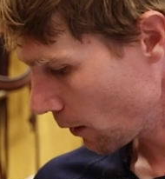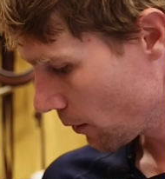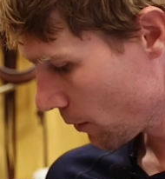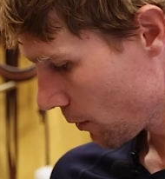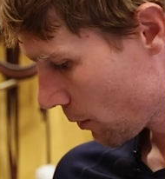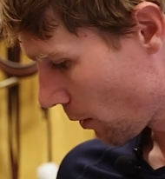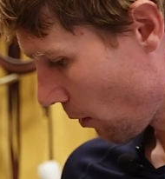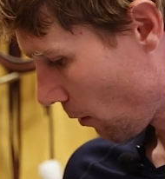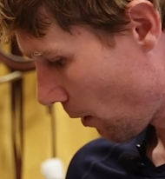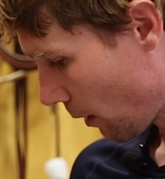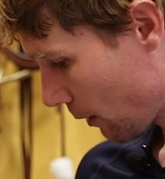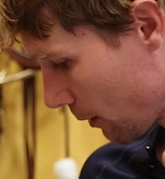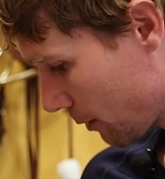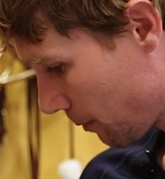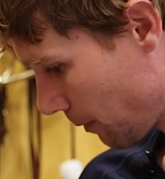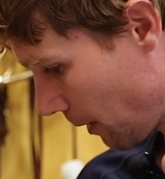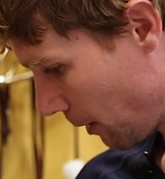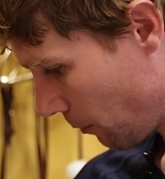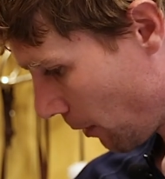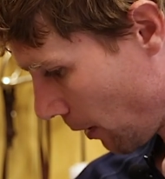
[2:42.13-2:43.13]
So I'll
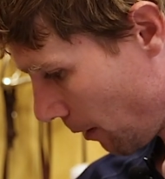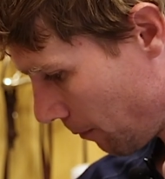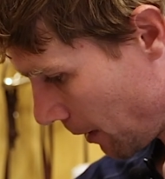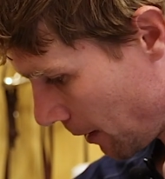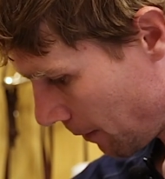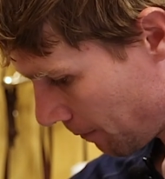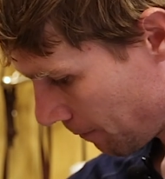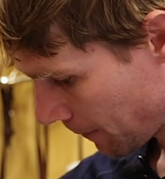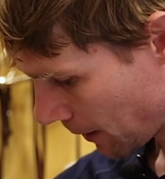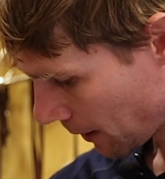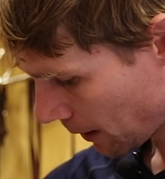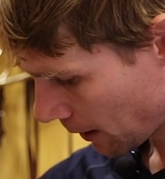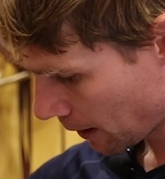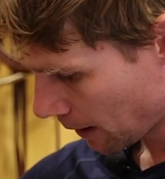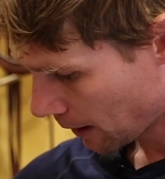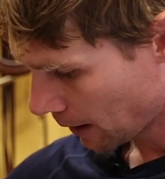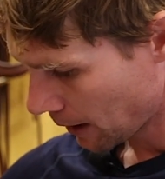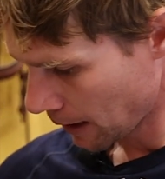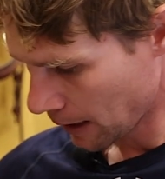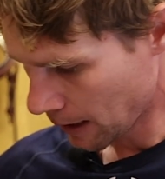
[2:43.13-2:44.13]
explain what I mean.
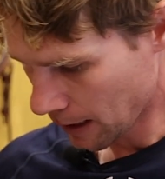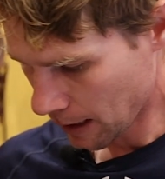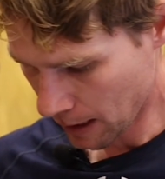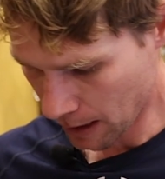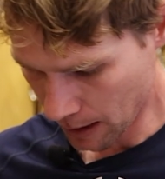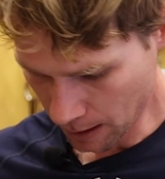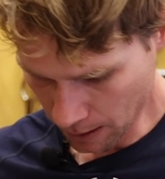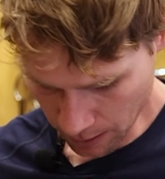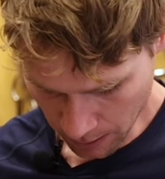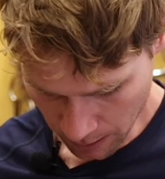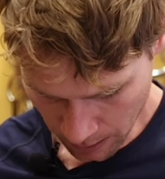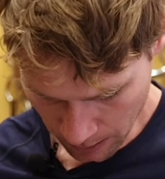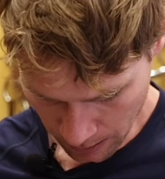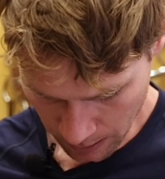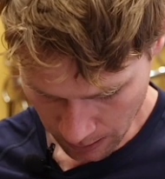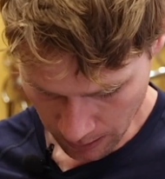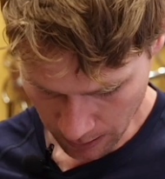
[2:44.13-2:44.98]
Here